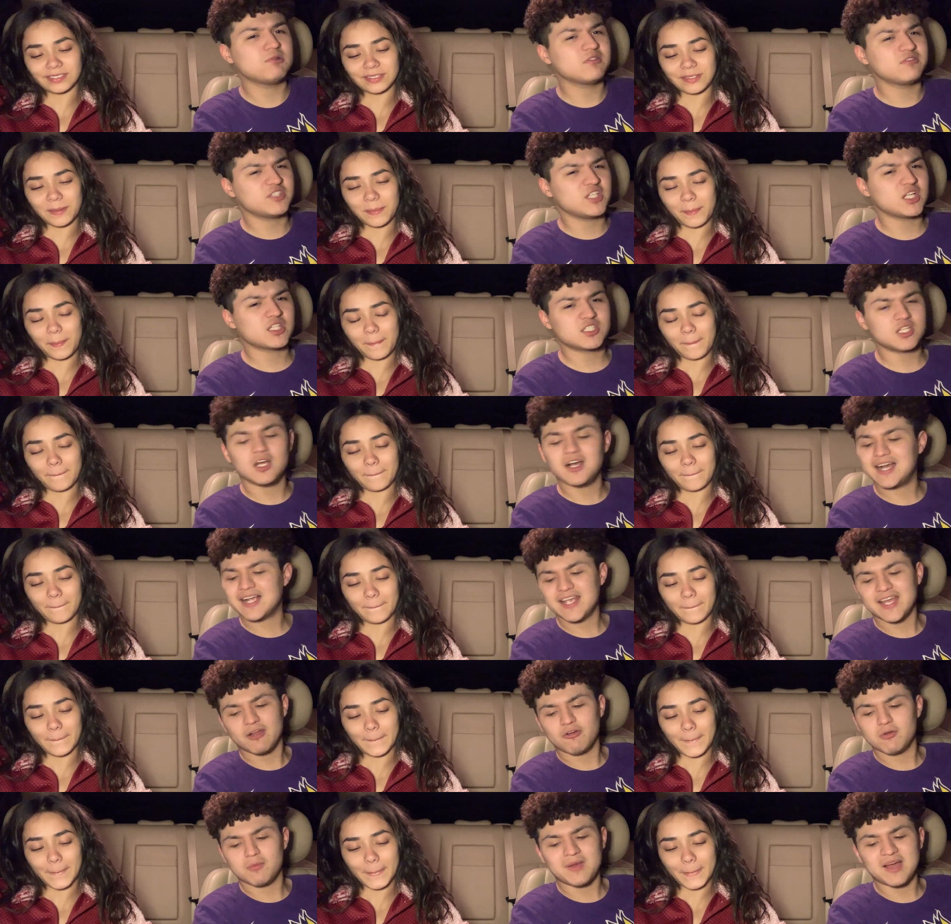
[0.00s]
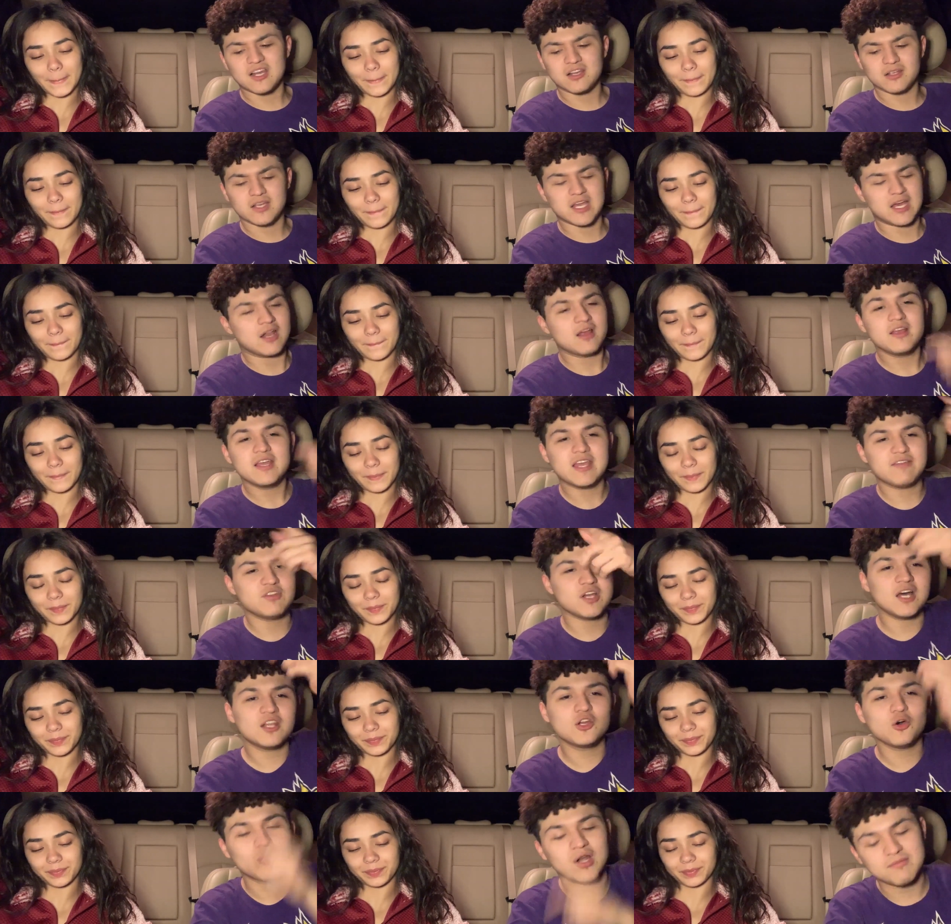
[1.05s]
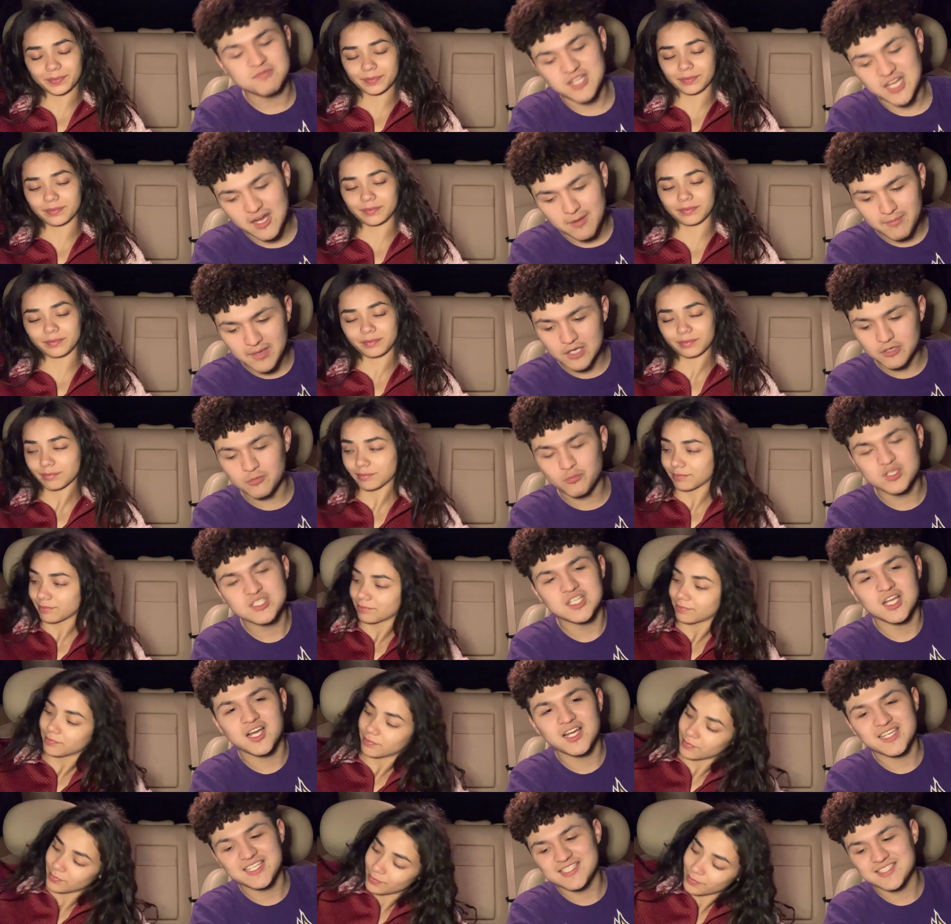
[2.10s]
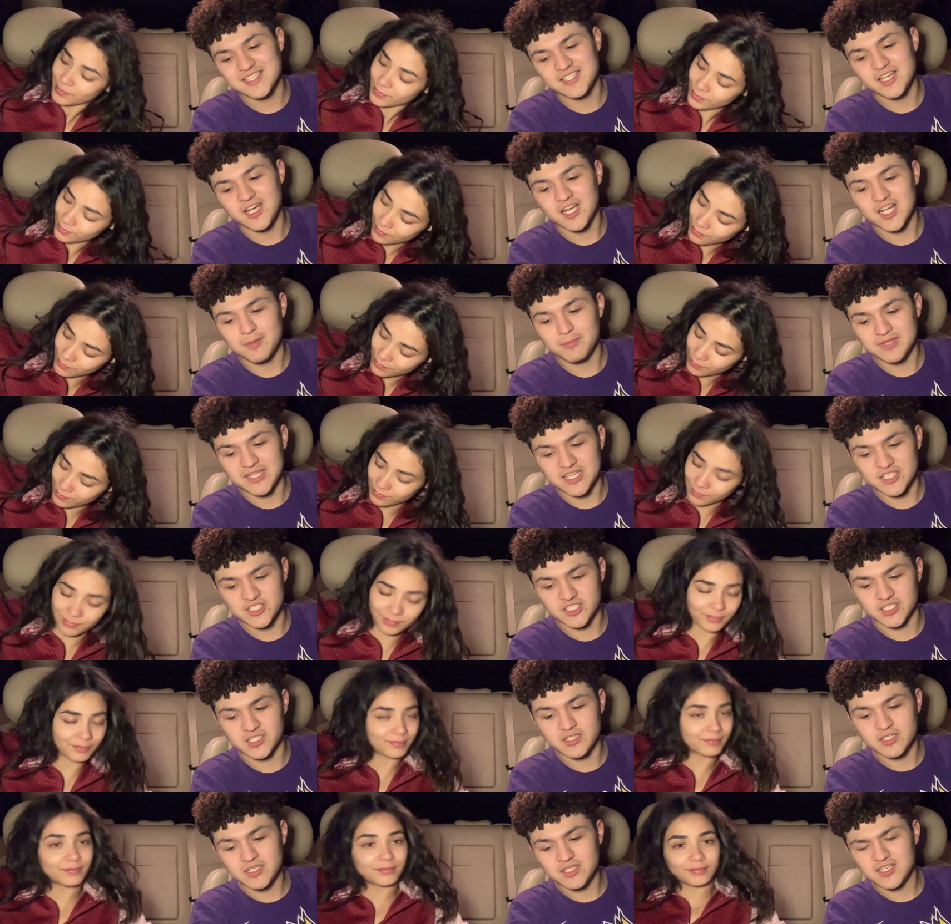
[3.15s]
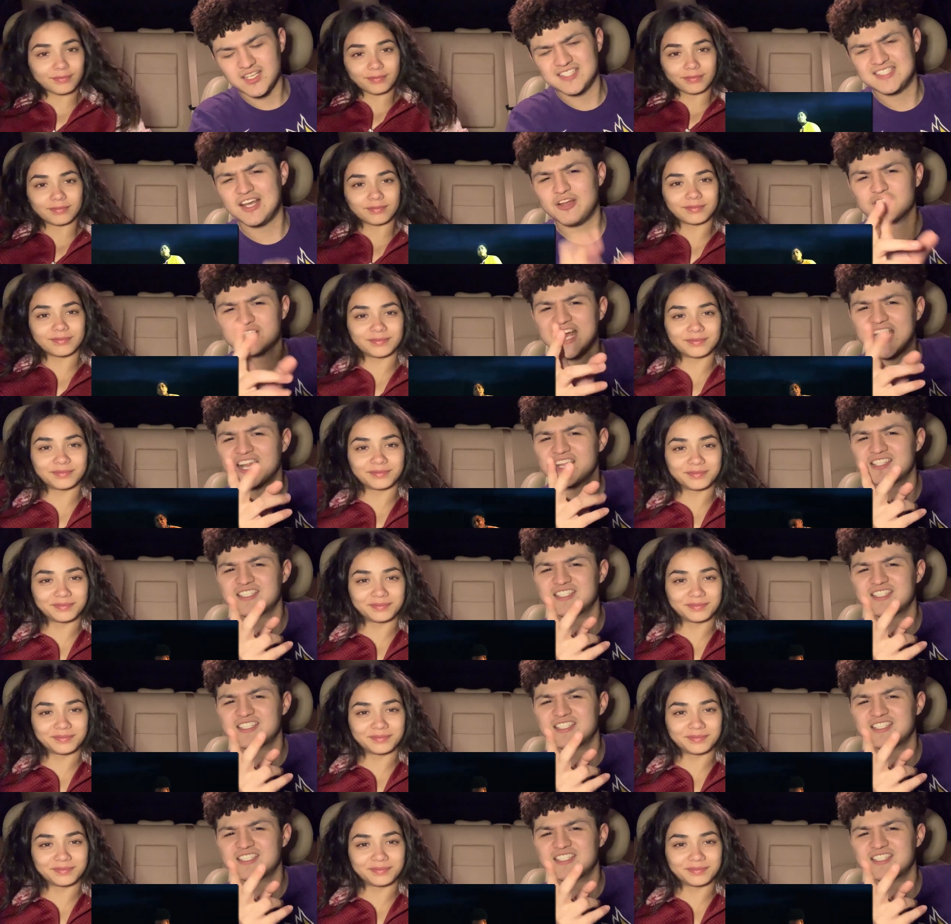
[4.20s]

Speaker 1: me of another song. I can't remind it. If y'all know what I'm talking about, what song it is, then y'all comment that shit. So we got